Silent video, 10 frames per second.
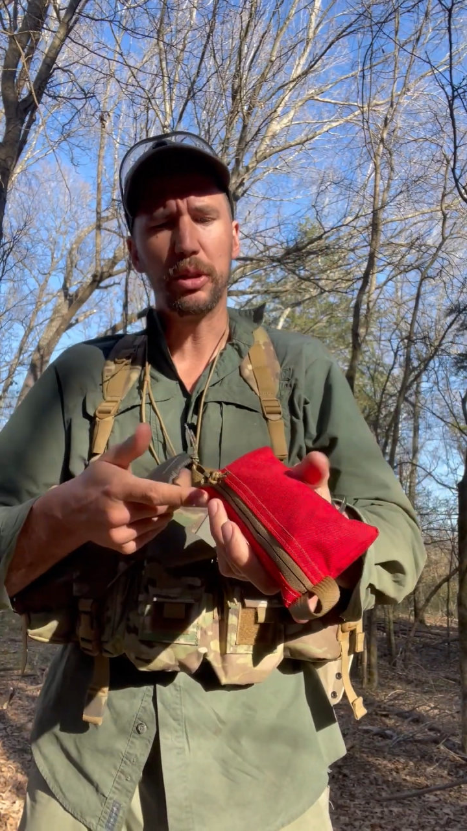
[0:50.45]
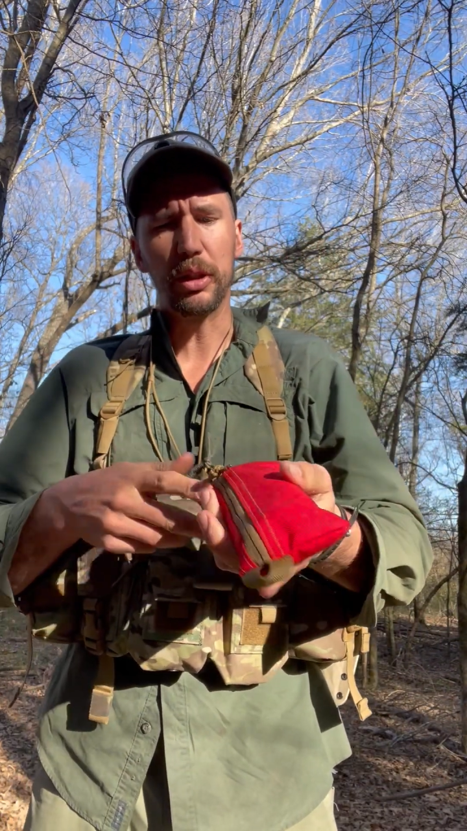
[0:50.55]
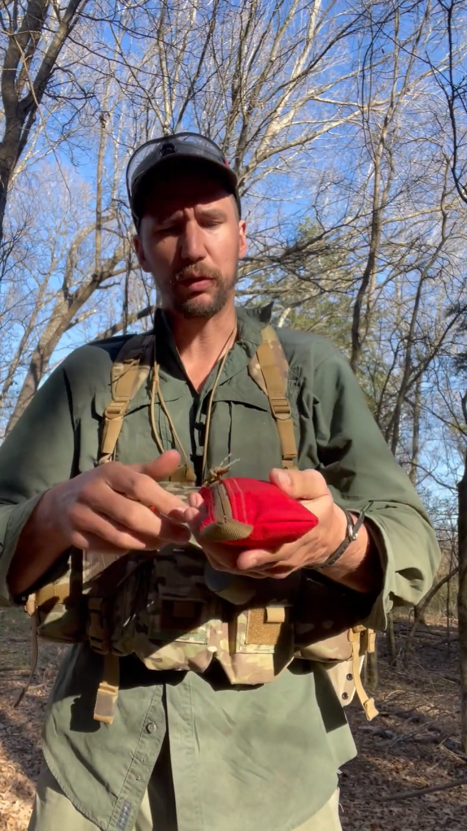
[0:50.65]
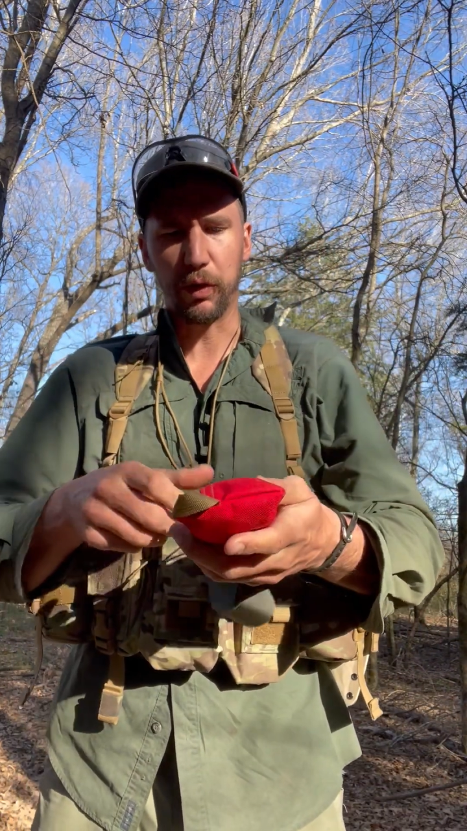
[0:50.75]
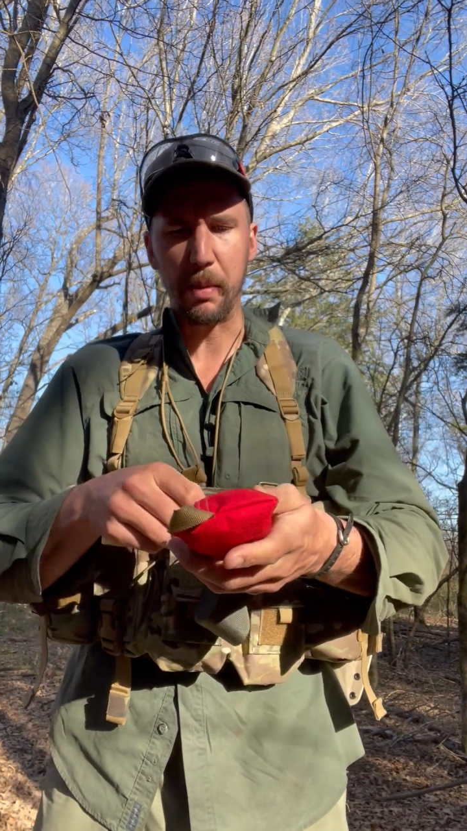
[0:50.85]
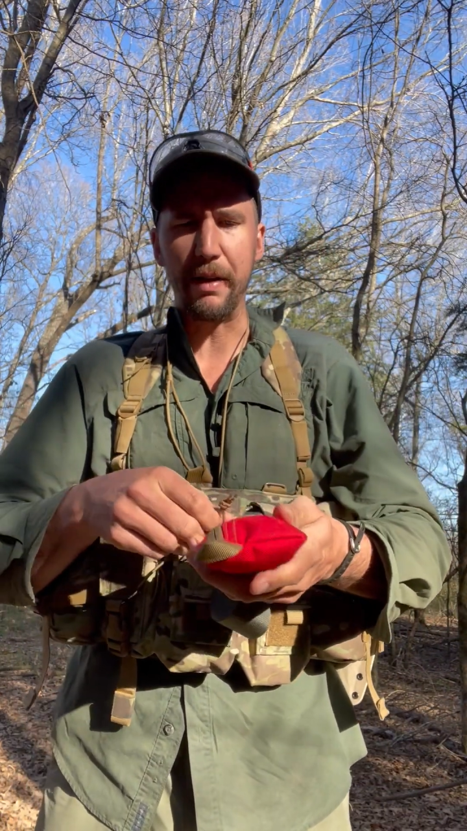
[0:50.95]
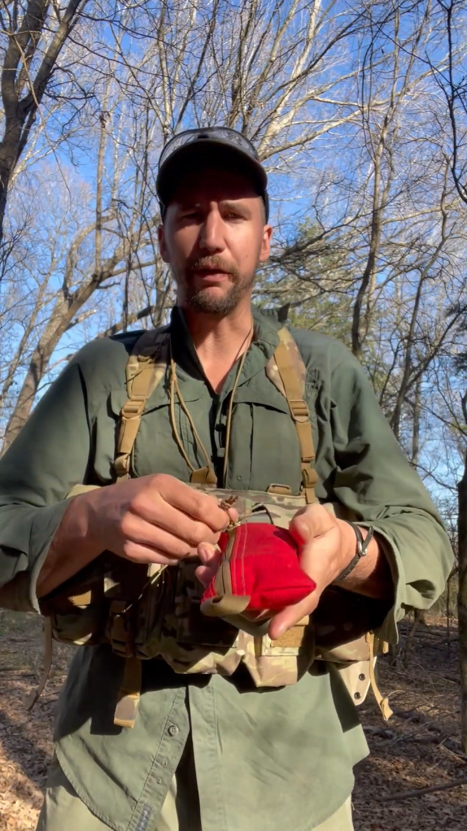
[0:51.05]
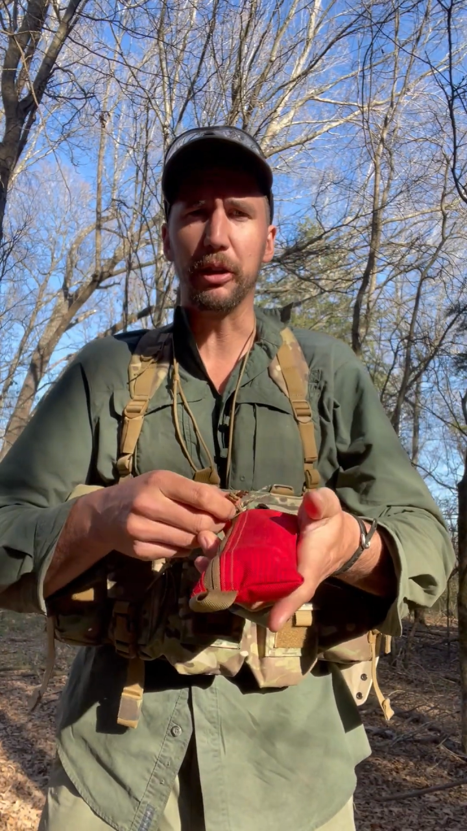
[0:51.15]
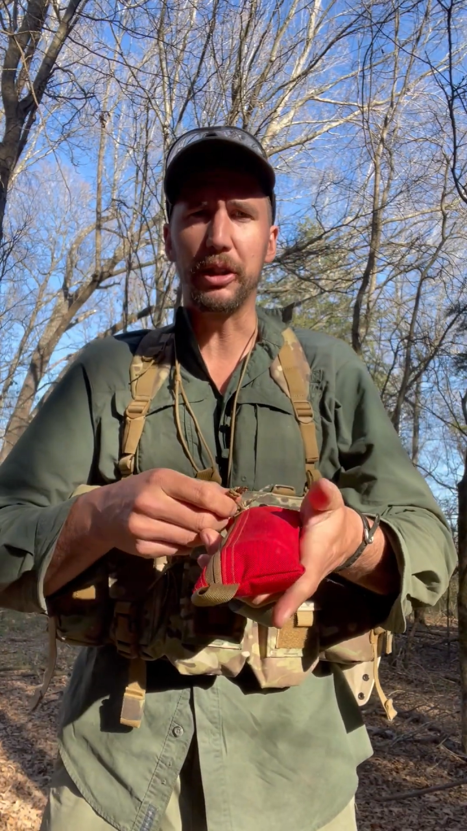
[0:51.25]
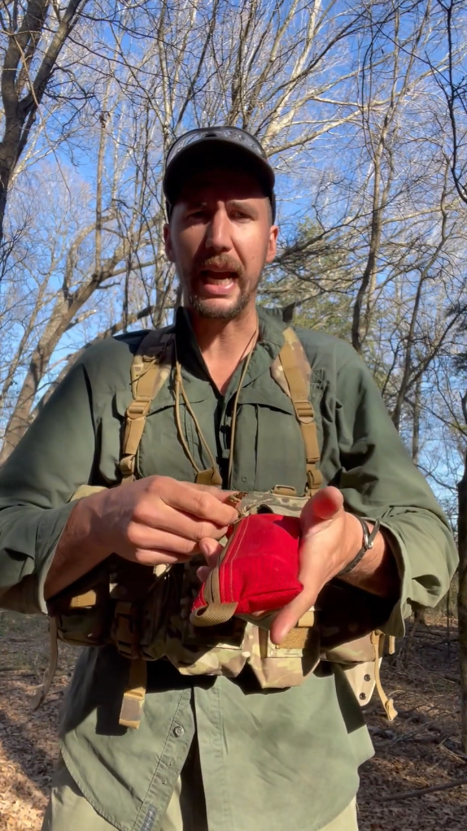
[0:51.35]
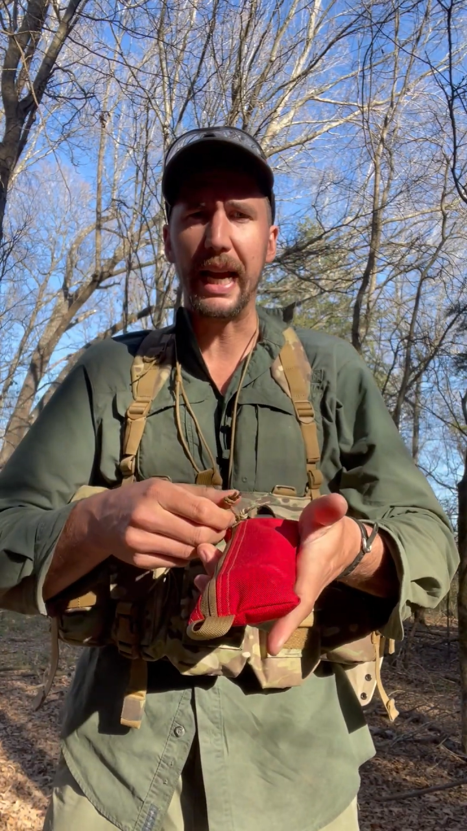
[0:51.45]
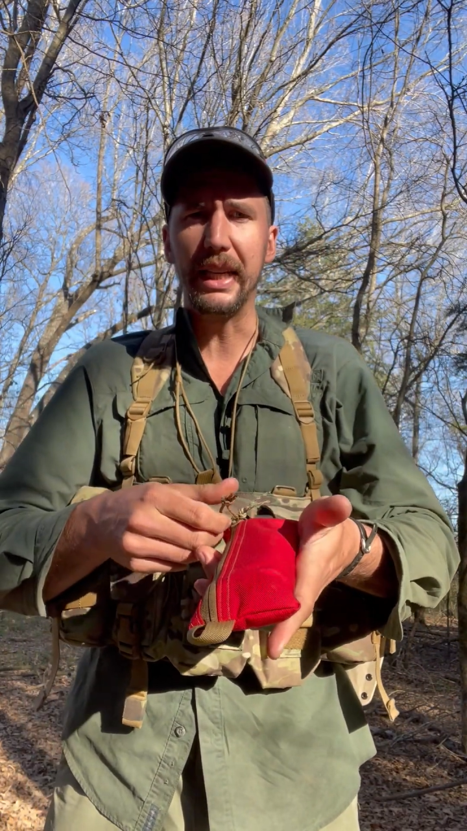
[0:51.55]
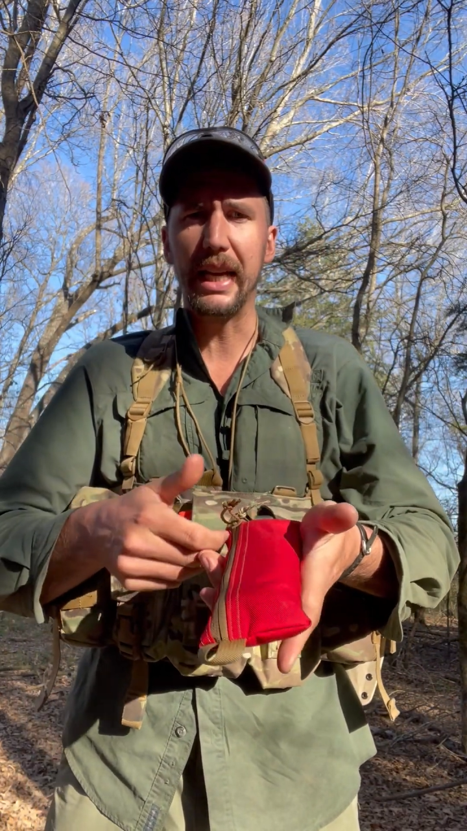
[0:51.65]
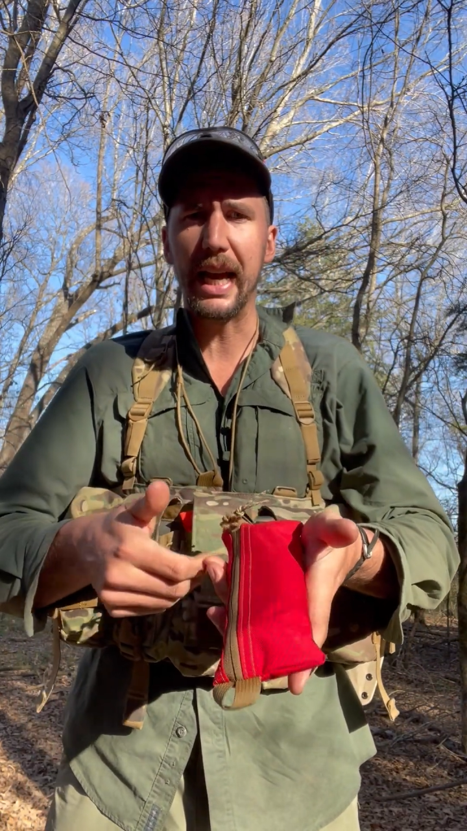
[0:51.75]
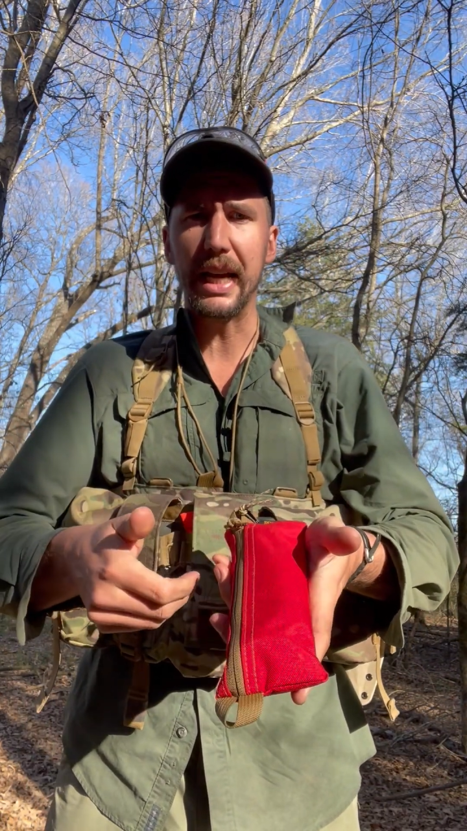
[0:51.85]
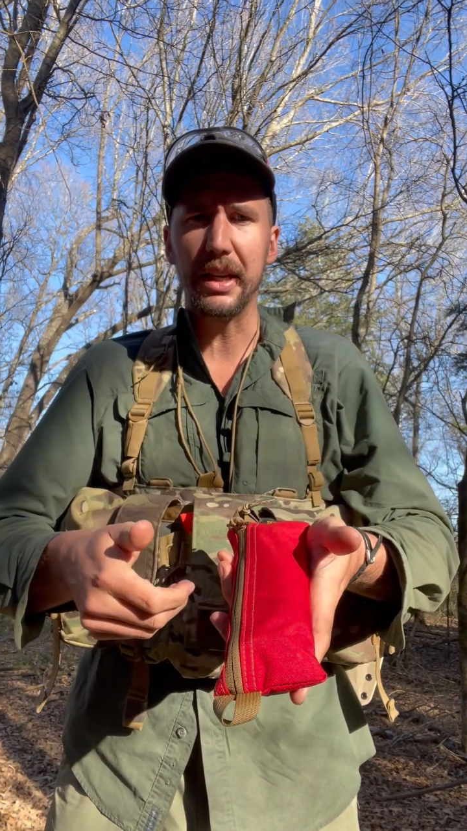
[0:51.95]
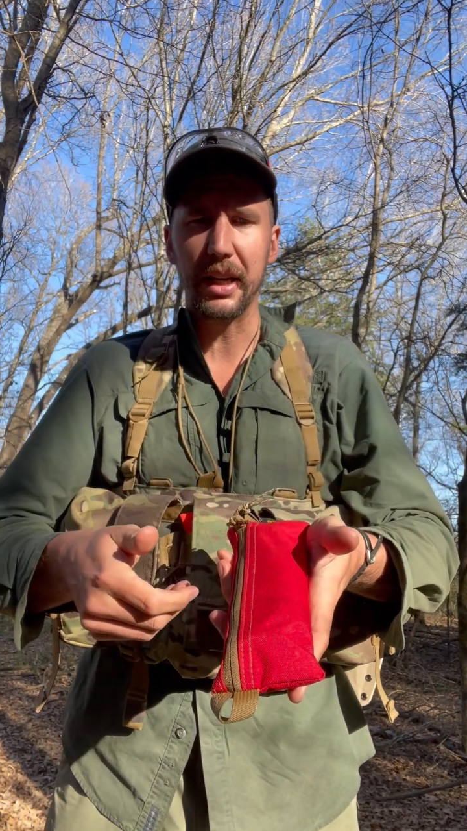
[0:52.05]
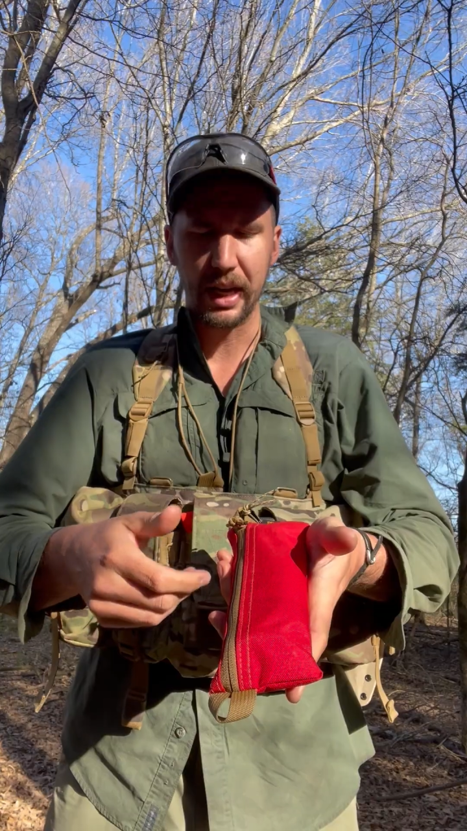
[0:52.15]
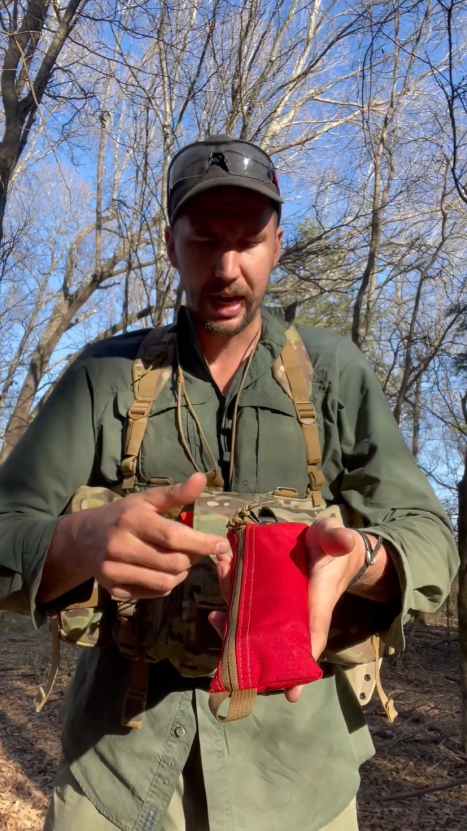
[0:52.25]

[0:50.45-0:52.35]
this for my first aid kit.